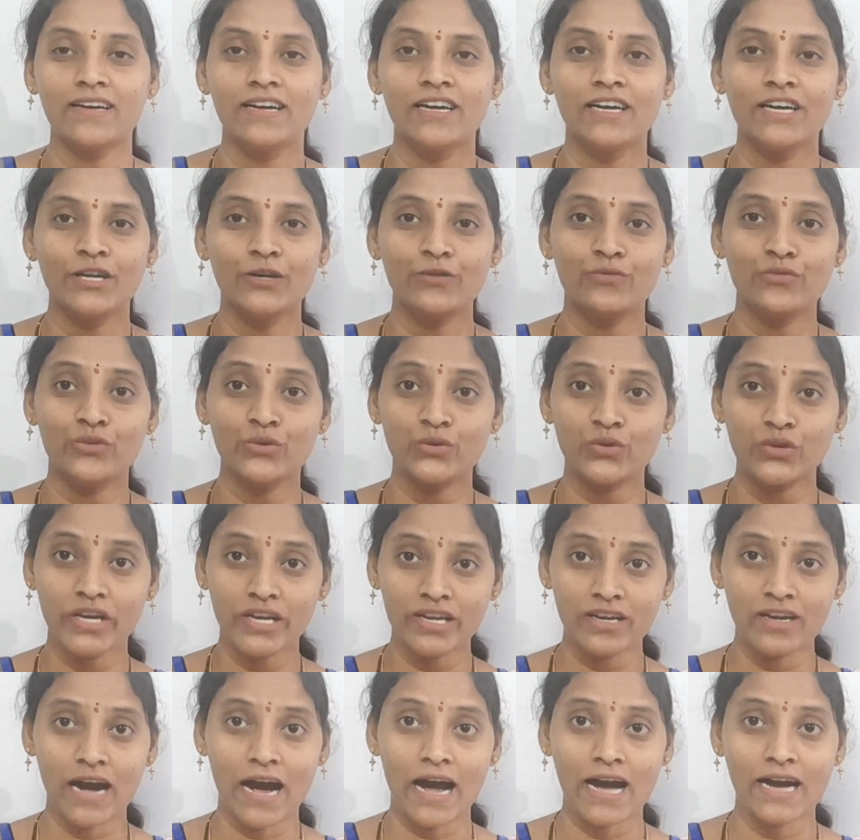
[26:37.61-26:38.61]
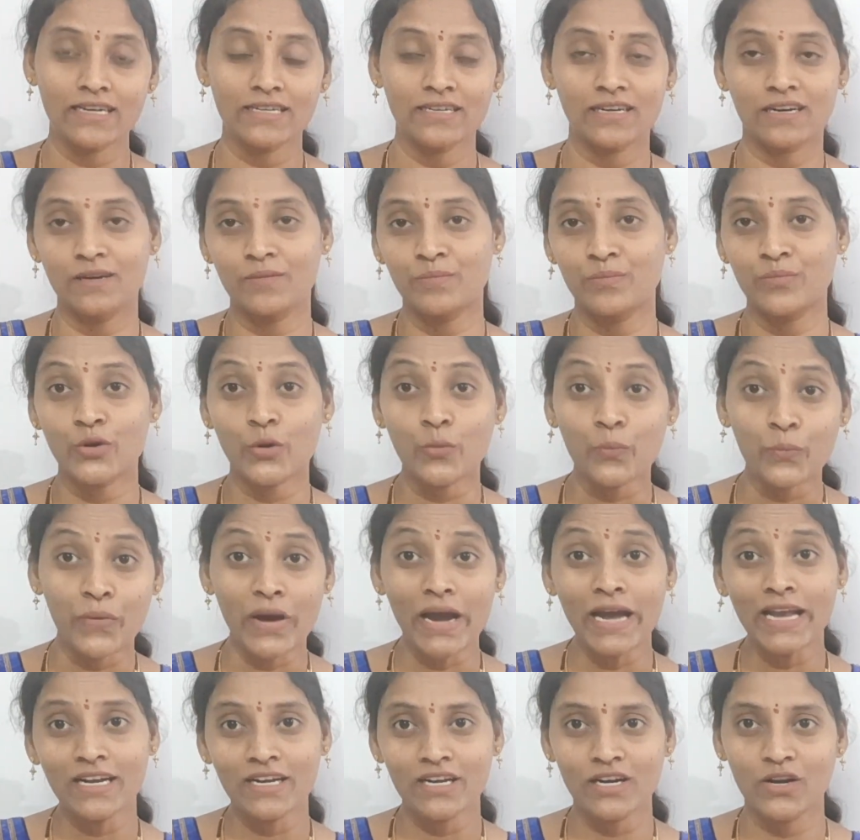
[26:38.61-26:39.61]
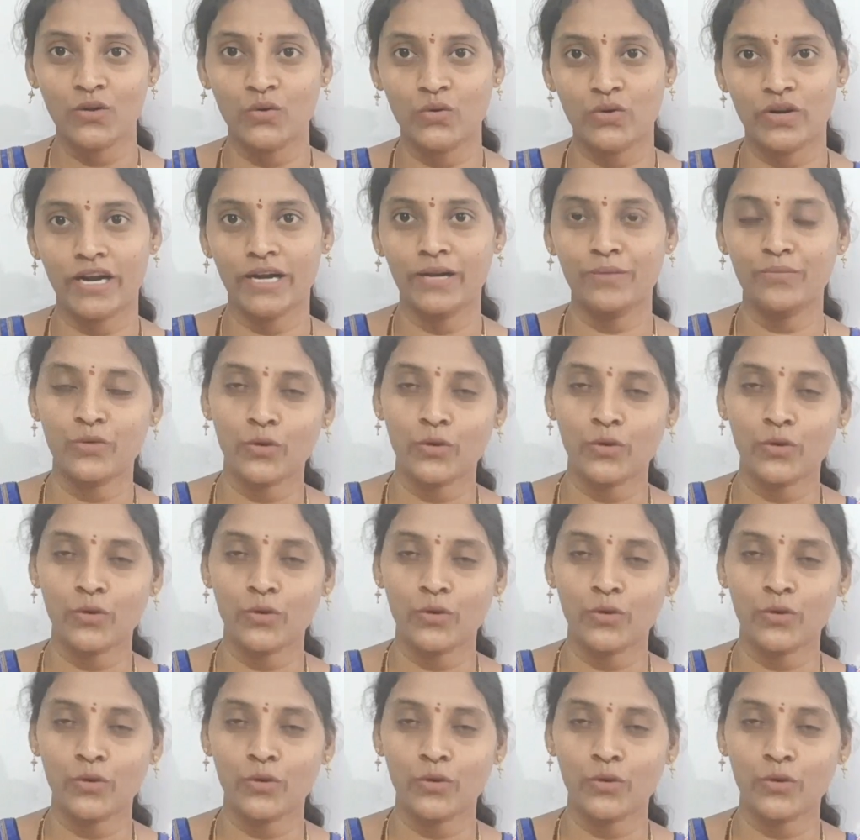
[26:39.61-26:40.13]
If you take propyl chloride,